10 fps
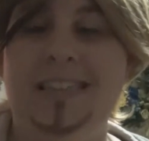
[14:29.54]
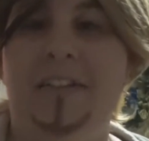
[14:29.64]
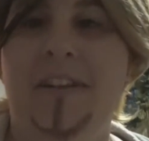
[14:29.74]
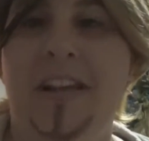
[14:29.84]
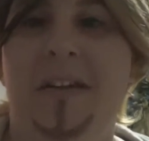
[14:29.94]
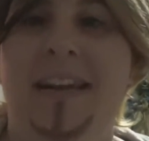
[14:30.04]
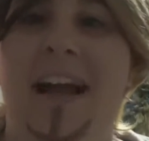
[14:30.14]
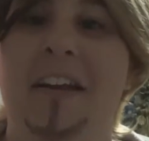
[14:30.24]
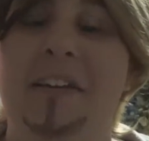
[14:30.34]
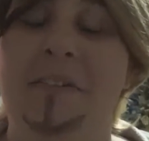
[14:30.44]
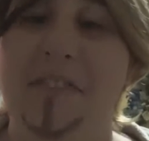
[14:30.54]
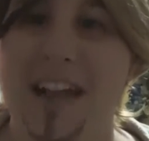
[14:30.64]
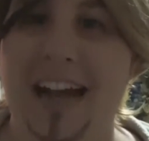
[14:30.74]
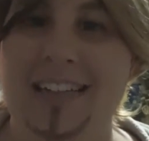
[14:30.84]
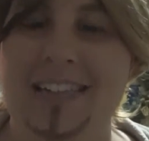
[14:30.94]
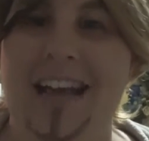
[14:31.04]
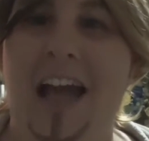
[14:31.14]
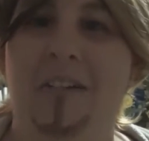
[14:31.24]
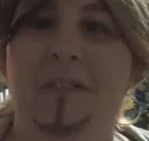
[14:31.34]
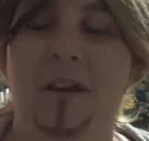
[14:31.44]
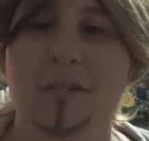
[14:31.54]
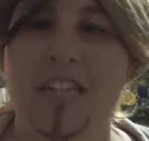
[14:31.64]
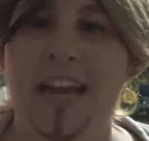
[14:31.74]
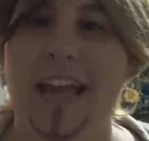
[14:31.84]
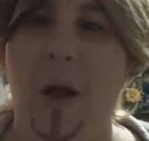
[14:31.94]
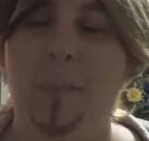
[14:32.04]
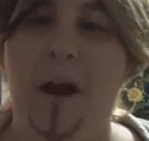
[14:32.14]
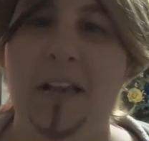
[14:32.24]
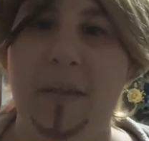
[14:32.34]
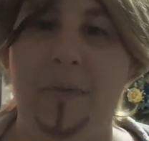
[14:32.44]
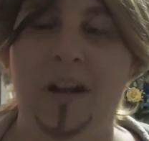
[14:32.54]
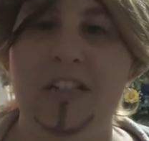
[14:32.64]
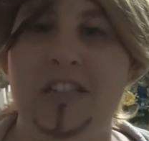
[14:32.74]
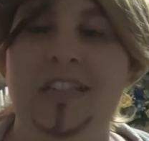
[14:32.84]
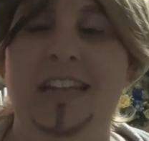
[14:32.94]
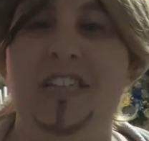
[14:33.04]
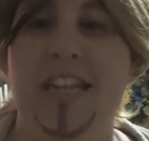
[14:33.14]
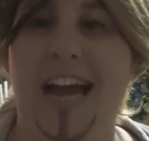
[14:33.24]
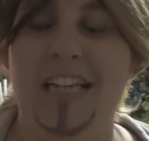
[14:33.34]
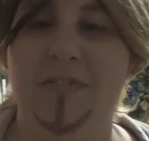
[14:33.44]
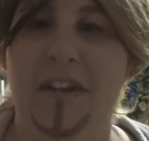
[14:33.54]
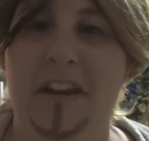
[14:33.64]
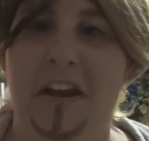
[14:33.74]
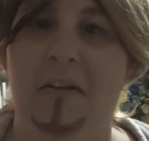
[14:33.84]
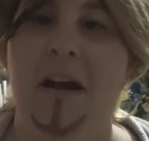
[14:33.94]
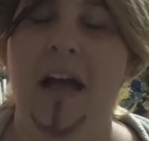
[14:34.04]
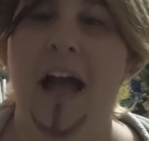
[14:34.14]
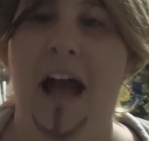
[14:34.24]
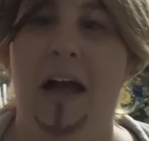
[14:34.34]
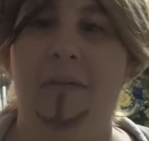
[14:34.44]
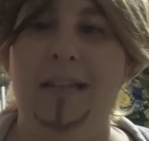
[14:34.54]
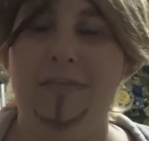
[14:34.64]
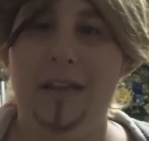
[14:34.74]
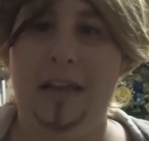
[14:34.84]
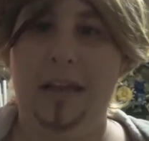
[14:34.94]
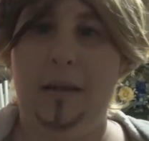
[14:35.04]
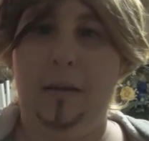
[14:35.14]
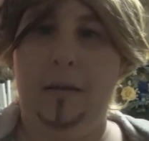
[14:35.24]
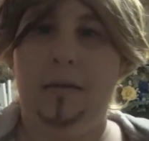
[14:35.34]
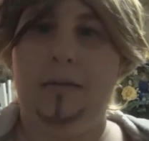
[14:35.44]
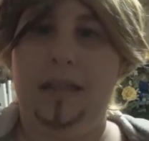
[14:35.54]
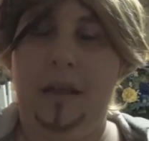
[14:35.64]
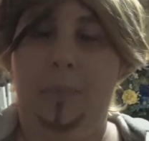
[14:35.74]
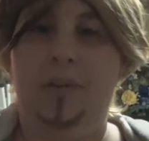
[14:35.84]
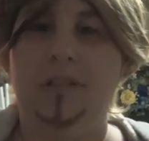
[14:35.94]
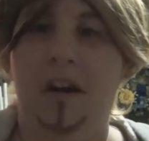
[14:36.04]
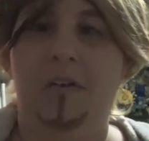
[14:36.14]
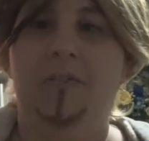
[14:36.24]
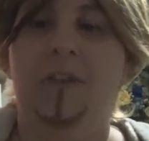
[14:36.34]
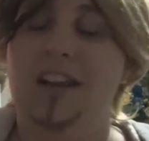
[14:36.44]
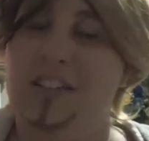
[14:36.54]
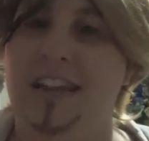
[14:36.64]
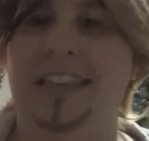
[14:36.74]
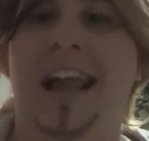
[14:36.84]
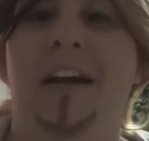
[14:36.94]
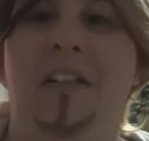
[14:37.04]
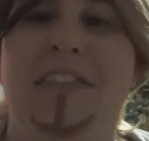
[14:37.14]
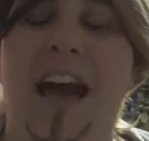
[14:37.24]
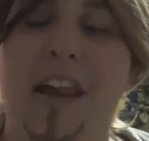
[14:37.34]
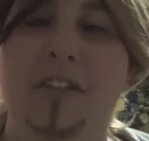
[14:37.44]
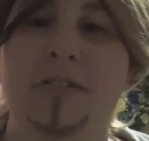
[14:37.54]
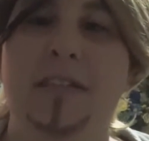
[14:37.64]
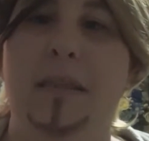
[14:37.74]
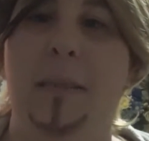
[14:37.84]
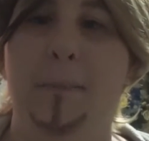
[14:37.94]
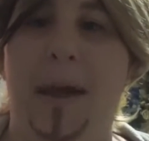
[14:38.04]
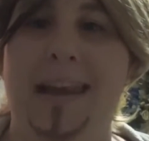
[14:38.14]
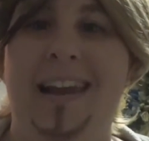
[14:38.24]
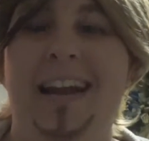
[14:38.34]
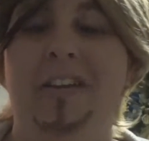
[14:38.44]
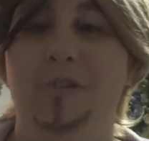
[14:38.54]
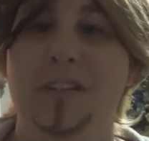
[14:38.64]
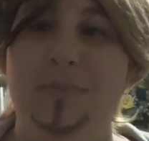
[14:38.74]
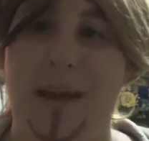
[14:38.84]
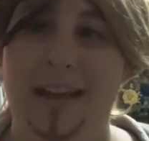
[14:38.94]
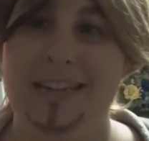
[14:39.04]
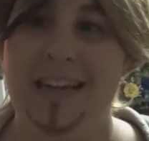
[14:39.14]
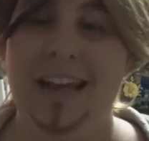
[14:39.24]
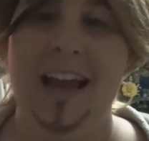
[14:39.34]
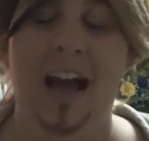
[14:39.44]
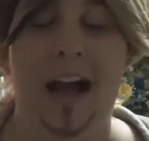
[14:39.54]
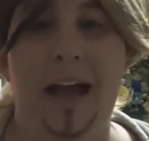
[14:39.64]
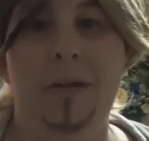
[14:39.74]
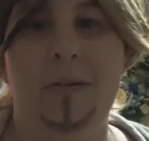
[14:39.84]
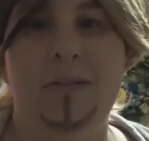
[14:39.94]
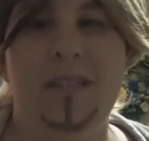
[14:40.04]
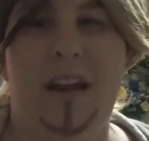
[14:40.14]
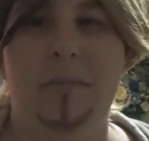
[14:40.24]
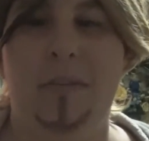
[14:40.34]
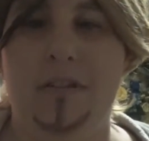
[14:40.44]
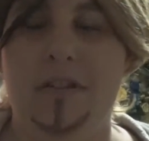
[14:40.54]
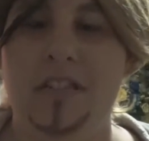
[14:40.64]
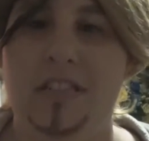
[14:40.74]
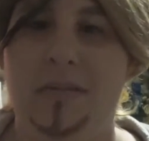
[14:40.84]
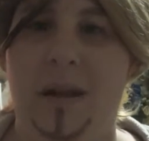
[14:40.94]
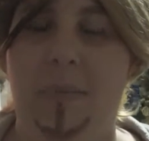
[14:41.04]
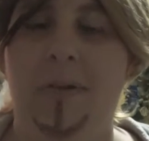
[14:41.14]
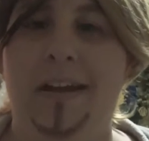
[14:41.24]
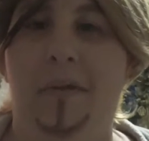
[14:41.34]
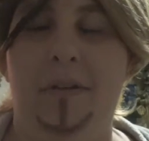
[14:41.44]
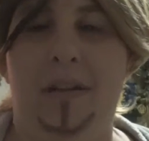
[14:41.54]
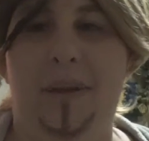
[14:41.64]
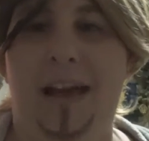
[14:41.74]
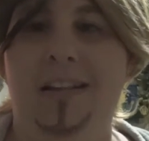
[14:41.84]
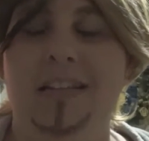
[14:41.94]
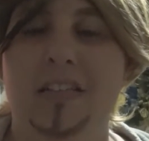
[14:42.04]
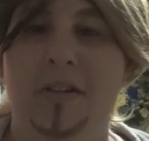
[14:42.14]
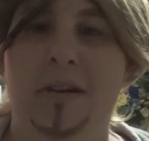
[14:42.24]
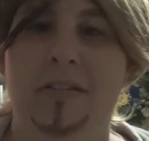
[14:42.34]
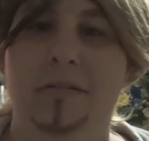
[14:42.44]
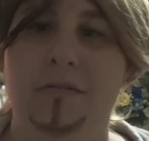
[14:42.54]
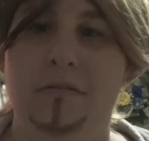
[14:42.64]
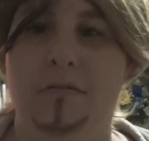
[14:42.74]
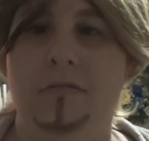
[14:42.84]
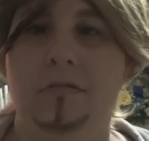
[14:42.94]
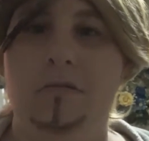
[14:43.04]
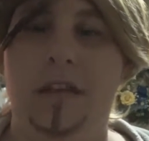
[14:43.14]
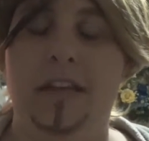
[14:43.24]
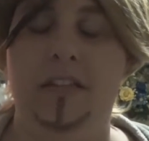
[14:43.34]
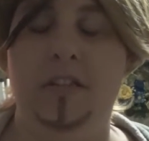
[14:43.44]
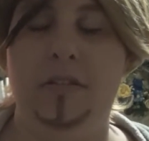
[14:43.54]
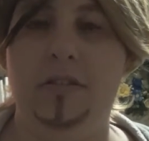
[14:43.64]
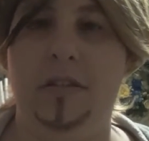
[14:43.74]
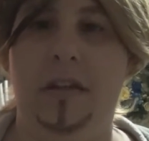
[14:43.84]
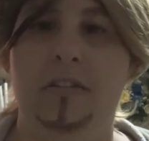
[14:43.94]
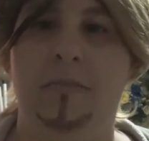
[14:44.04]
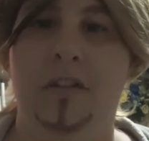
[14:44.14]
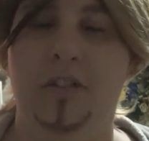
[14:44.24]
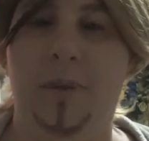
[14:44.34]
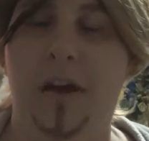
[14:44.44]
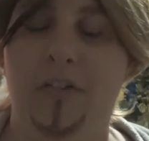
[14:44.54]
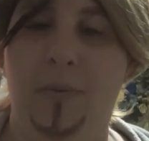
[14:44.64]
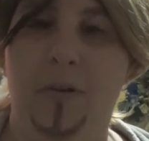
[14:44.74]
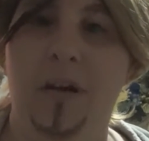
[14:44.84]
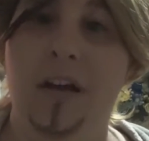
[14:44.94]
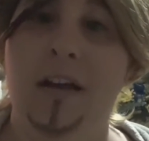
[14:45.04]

a video on how to do that style, go check out Parley Productions and Jack's video. I will leave a link below for you guys to check that out. That is using the Ben Nye grease paint. I don't use it, I'm allergic to it, I break out really badly, so I don't like to use it as much as possible.